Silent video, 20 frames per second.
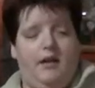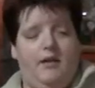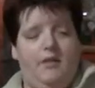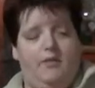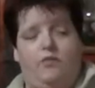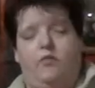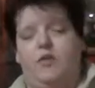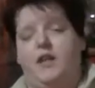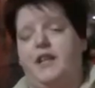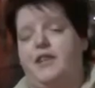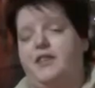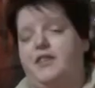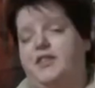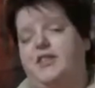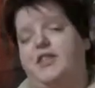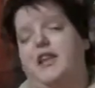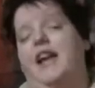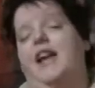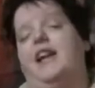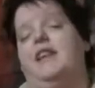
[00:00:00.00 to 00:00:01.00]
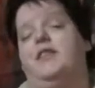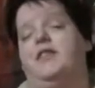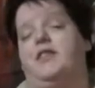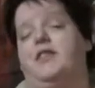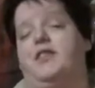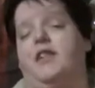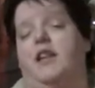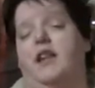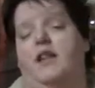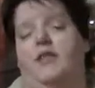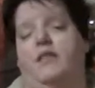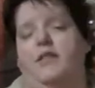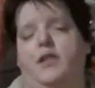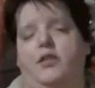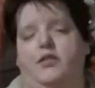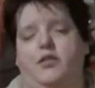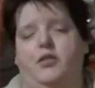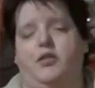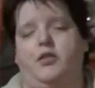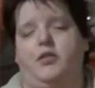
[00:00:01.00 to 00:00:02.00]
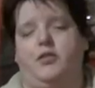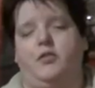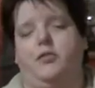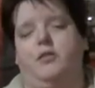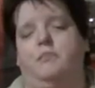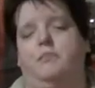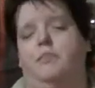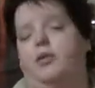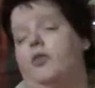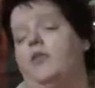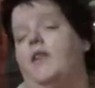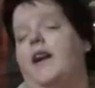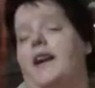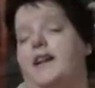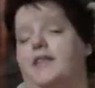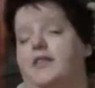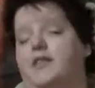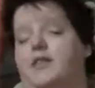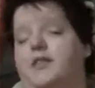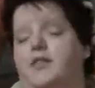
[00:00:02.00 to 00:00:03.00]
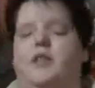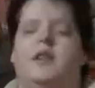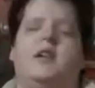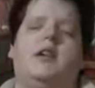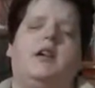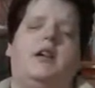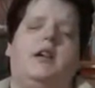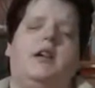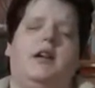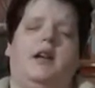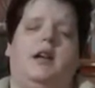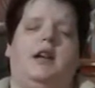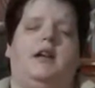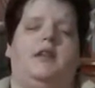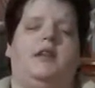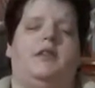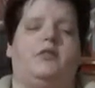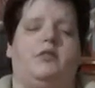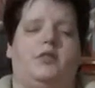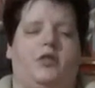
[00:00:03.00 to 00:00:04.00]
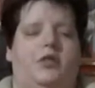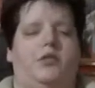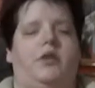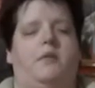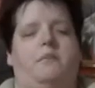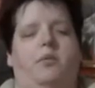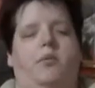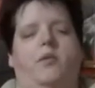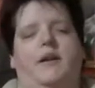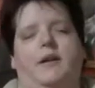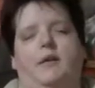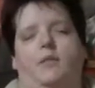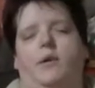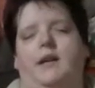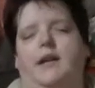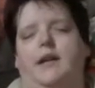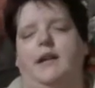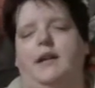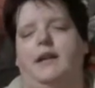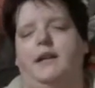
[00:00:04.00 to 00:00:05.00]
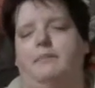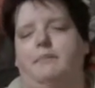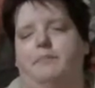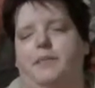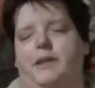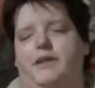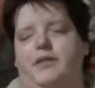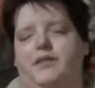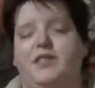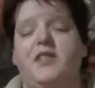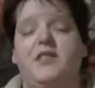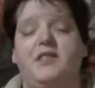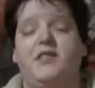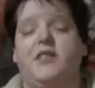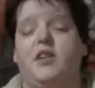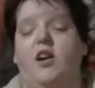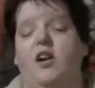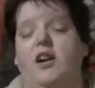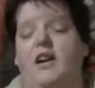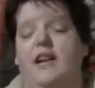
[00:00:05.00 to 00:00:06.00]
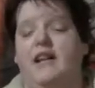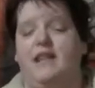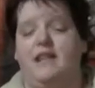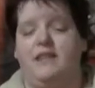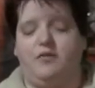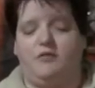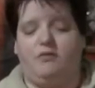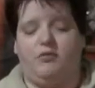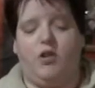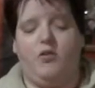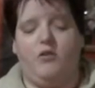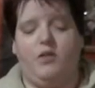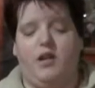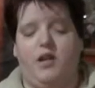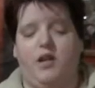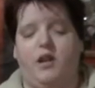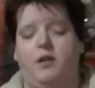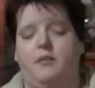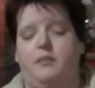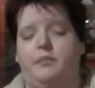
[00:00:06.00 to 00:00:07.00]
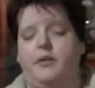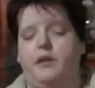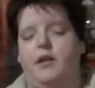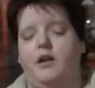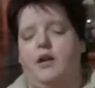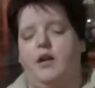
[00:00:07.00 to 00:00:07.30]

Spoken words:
Reese and Sarah to progress to the point where then, because this guy, he's grown up,